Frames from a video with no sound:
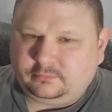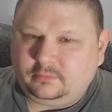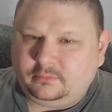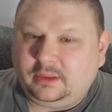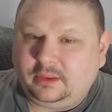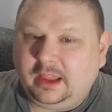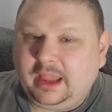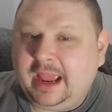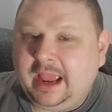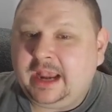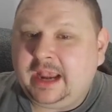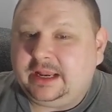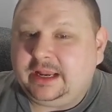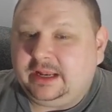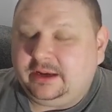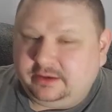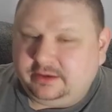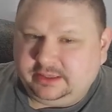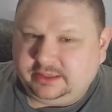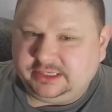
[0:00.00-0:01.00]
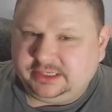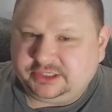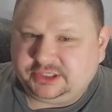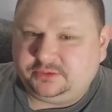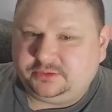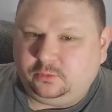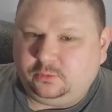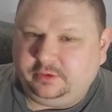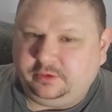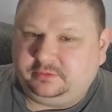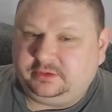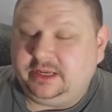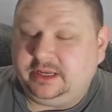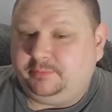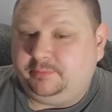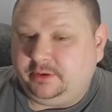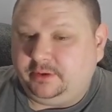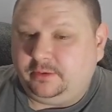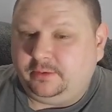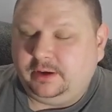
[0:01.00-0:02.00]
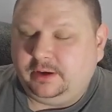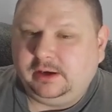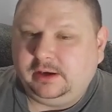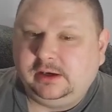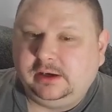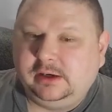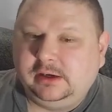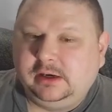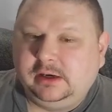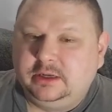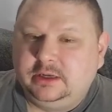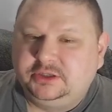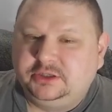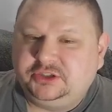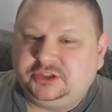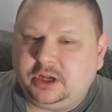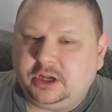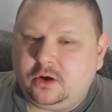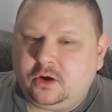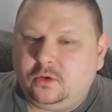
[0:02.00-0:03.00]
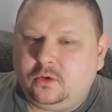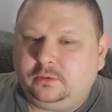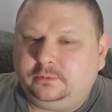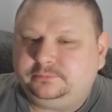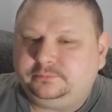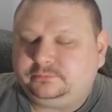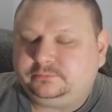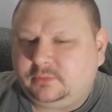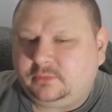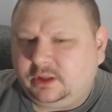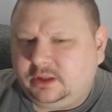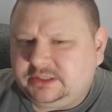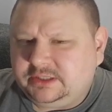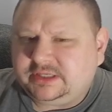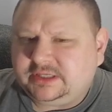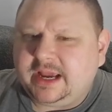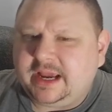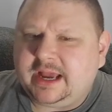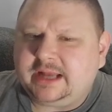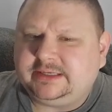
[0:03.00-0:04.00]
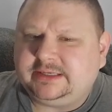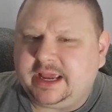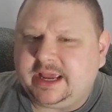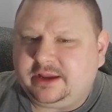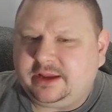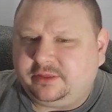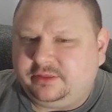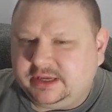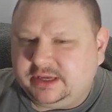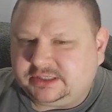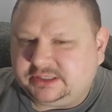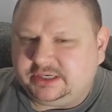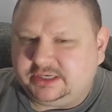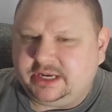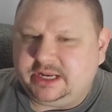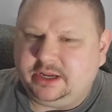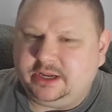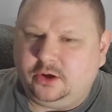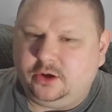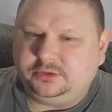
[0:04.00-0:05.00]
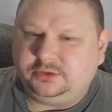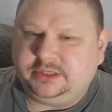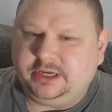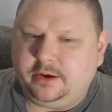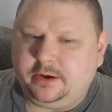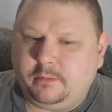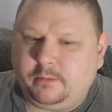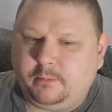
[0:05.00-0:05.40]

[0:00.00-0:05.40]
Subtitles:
and hitting this with tempo. So let's say I take this and he goes here.